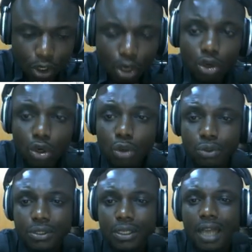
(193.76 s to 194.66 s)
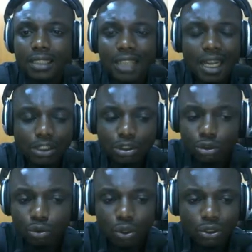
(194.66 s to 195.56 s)
notes attached to
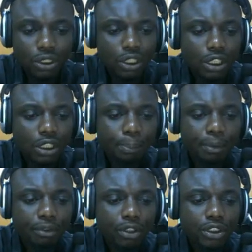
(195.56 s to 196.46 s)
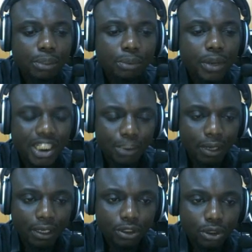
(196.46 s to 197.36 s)
what the pivot table
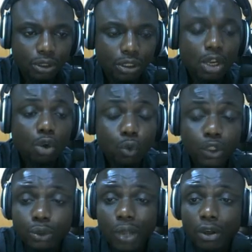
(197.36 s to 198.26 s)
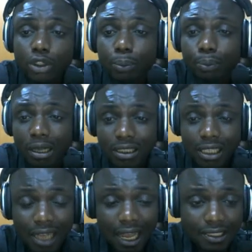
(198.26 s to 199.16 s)
explanation, which we are going to
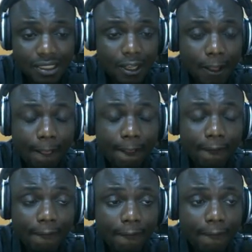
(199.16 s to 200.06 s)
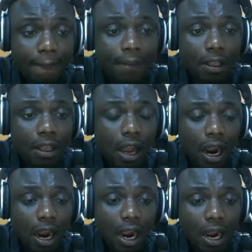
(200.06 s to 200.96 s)
practicalize in
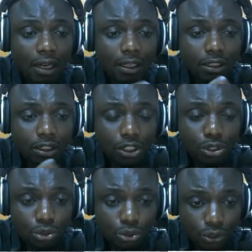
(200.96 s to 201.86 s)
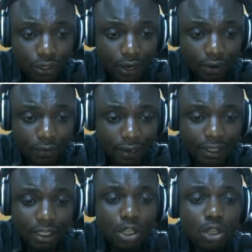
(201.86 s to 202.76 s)
this tutorial. All right,
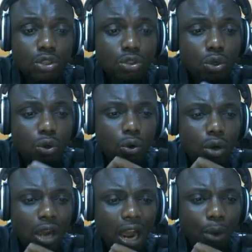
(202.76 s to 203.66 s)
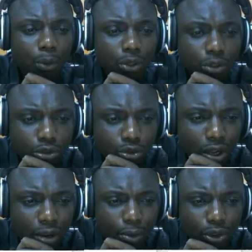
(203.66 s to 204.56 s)
so I wouldn't dwell
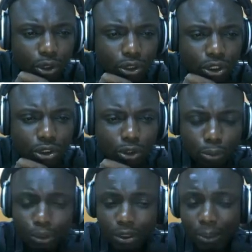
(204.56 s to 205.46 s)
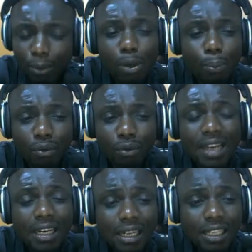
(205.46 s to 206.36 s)
much on this note because I'm going to provide the
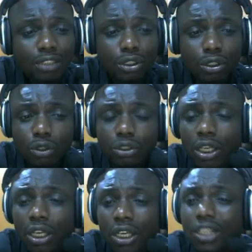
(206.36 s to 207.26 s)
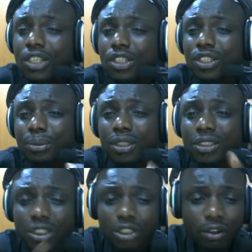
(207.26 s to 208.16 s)
link to the note in the description
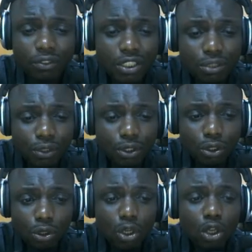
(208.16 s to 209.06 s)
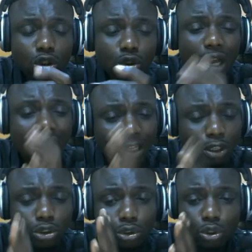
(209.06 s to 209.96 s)
section of this video. So I like
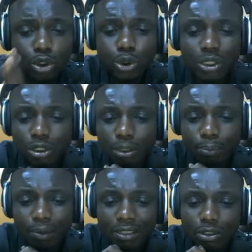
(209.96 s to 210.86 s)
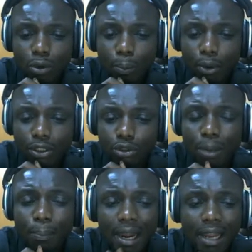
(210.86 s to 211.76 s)
us to go straight to the practical points
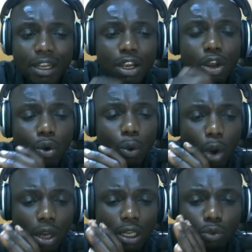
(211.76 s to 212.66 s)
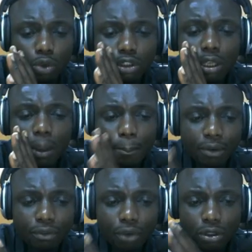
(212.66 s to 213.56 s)
whereby we're working with
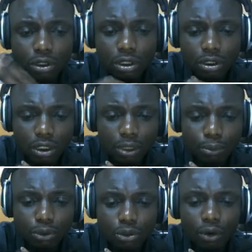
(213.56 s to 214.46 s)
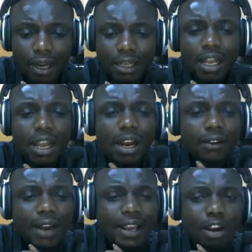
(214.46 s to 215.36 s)
pivot tables. All right,
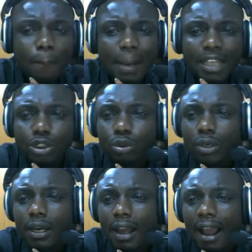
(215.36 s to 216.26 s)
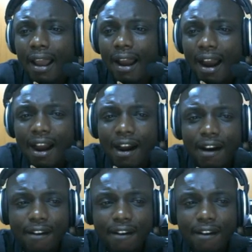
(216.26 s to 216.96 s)
right here on my screen I have